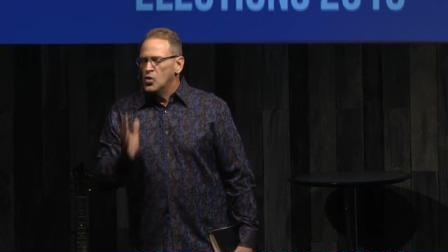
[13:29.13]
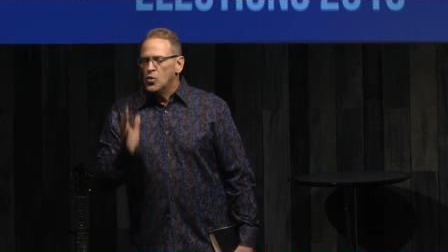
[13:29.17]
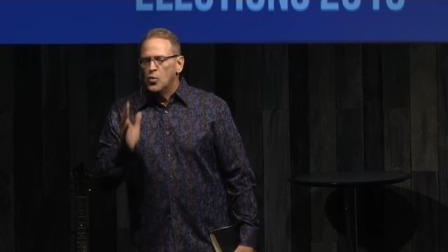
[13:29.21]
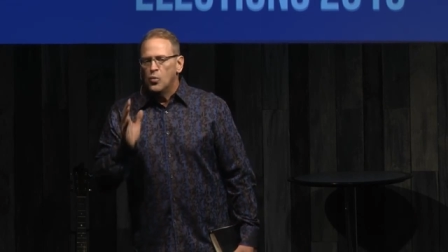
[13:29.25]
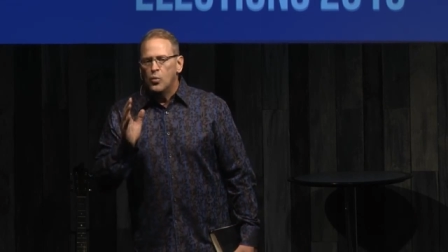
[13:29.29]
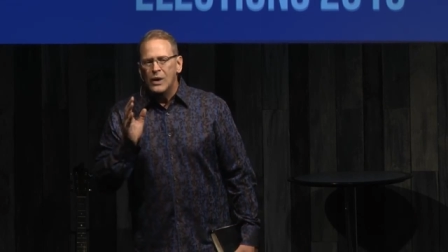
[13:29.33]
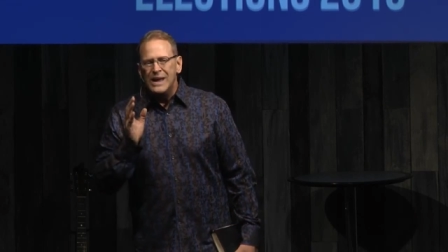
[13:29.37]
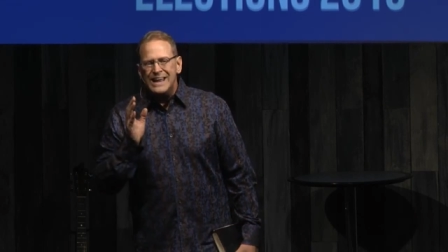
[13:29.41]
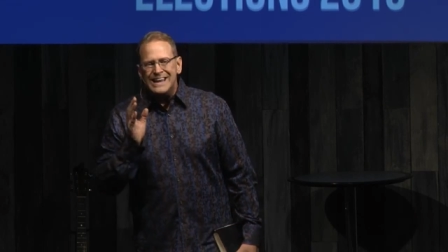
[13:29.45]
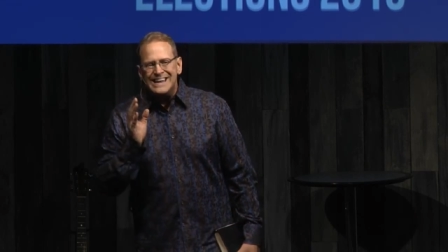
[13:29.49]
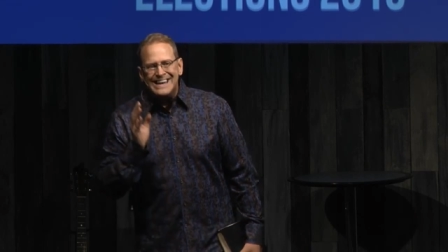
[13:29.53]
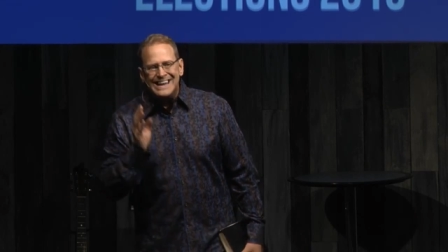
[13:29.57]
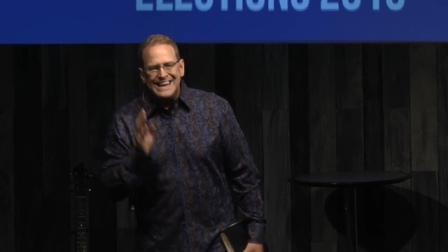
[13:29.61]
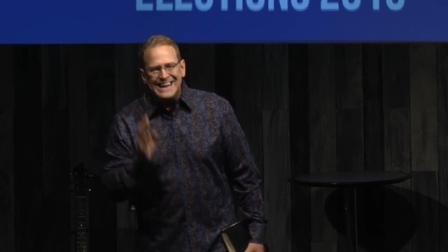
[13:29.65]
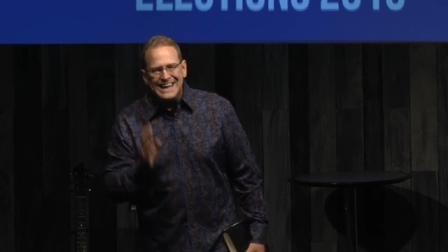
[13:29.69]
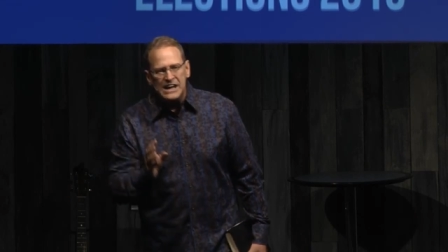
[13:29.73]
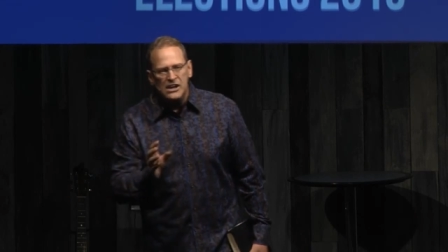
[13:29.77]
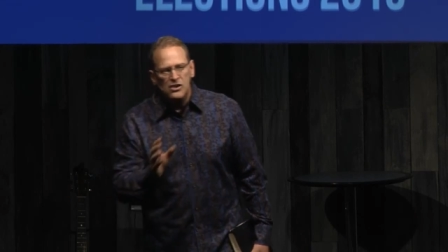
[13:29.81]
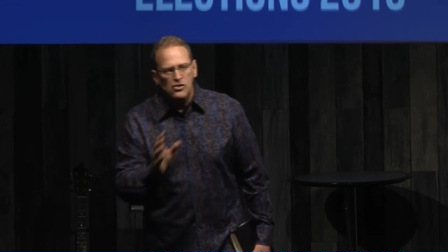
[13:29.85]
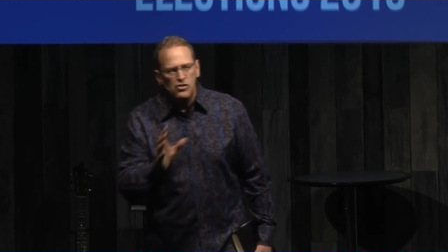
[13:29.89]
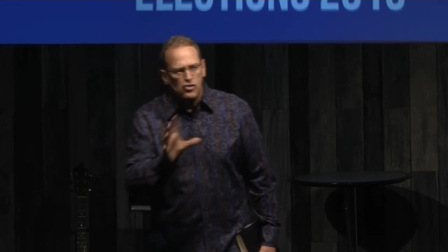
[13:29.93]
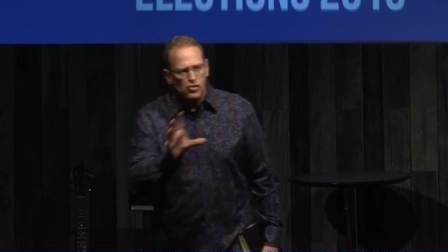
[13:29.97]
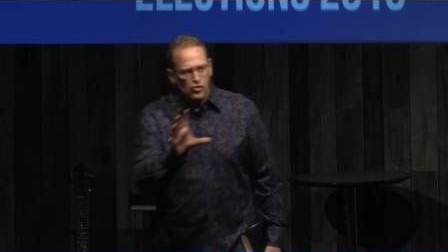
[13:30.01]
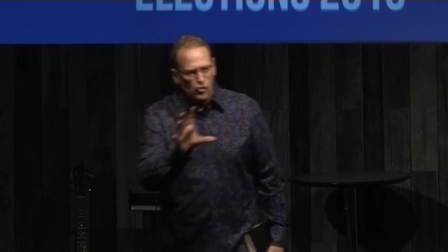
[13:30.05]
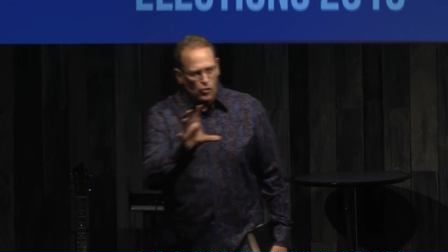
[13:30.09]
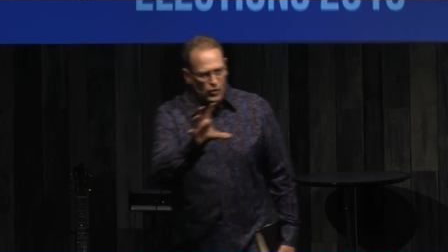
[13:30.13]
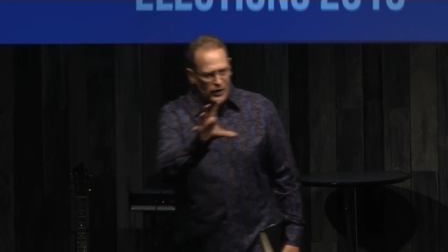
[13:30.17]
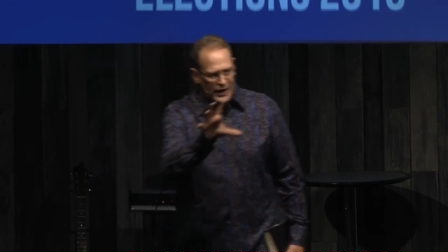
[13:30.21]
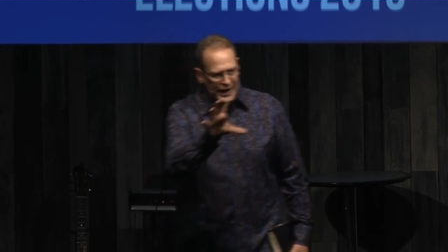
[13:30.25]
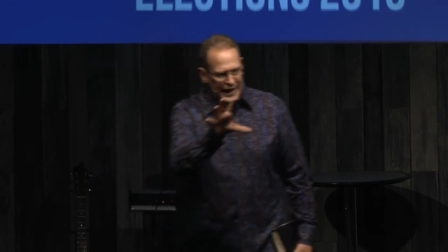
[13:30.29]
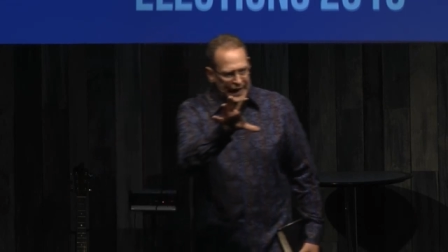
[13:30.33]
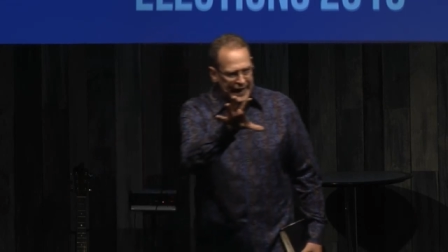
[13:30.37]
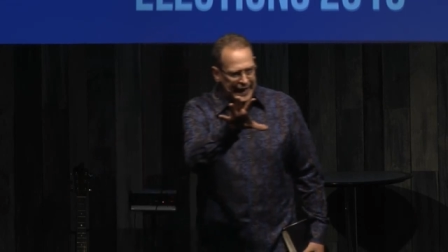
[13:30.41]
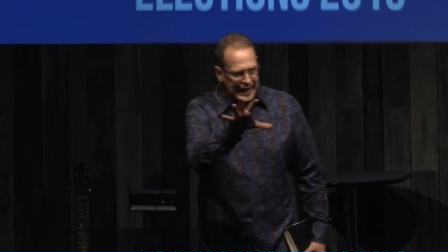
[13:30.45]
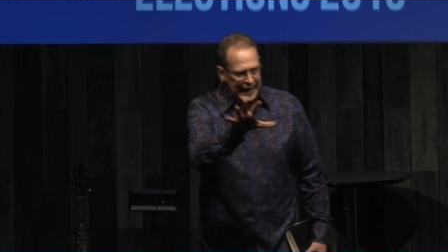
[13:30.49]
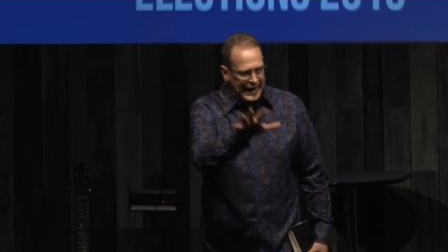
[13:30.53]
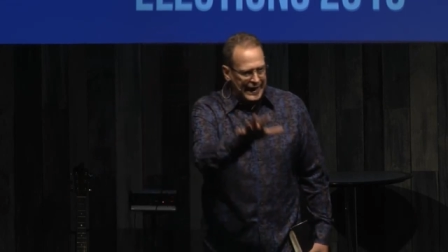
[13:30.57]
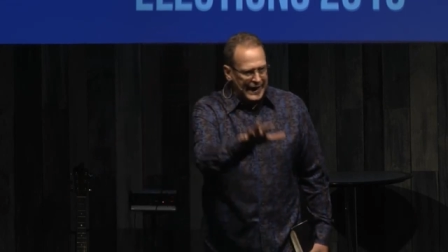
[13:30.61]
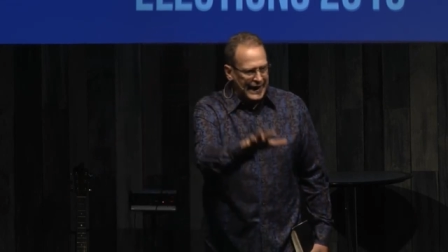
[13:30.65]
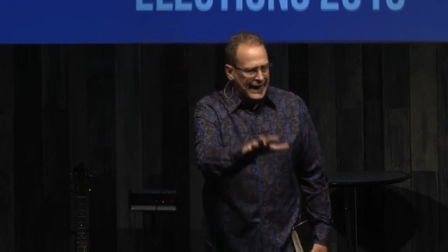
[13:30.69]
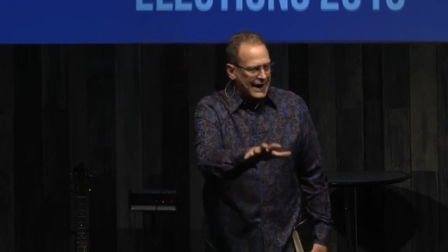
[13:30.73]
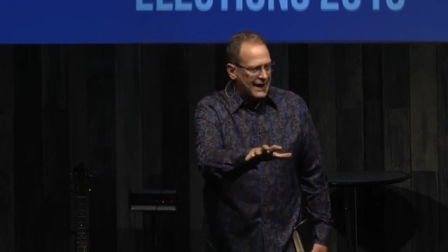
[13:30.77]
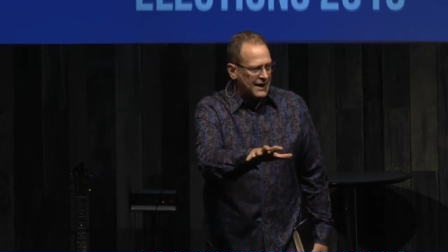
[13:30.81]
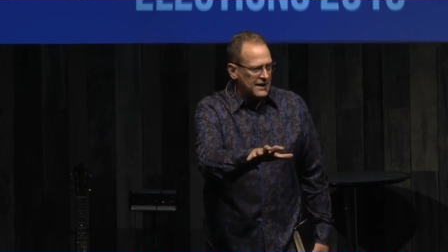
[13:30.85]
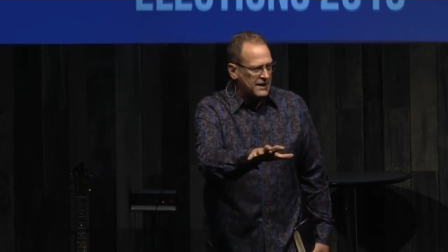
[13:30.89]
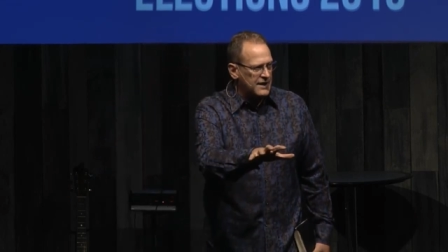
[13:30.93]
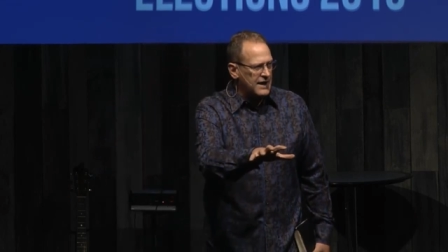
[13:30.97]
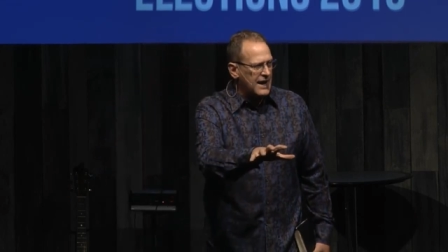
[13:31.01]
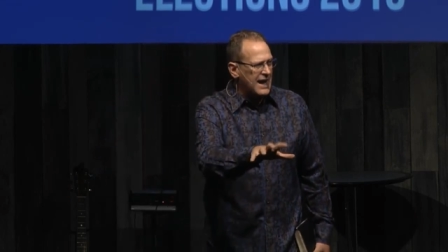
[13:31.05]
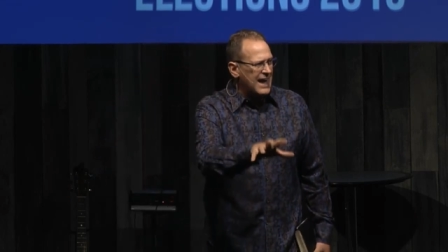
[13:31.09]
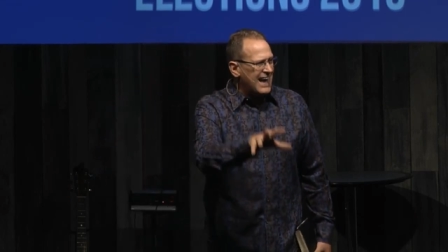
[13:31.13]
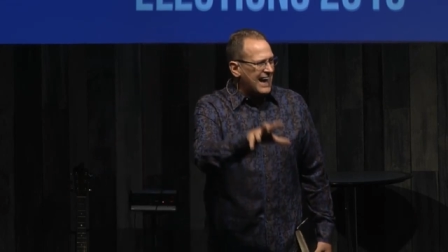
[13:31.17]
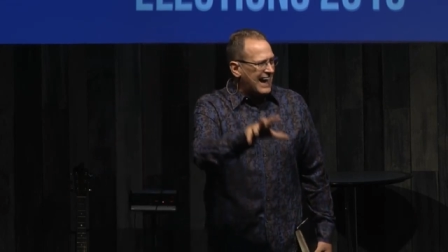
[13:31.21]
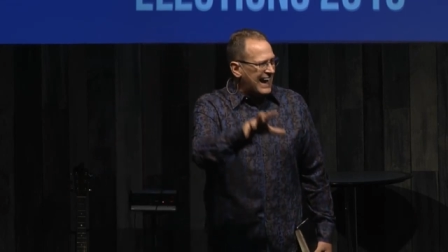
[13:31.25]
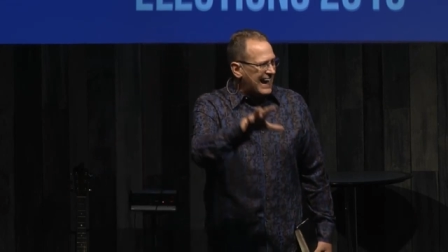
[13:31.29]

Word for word: we need your hand